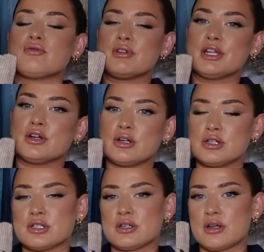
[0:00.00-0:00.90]
a really
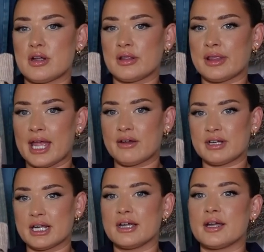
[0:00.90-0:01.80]
good
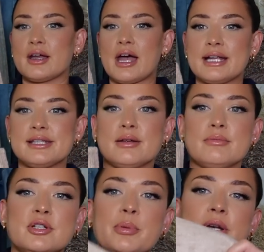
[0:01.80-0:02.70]
layering item
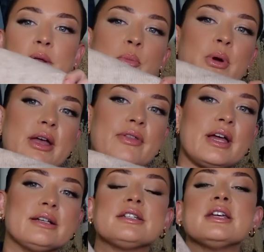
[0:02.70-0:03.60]
to put them with,
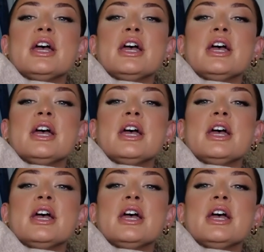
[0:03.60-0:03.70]
and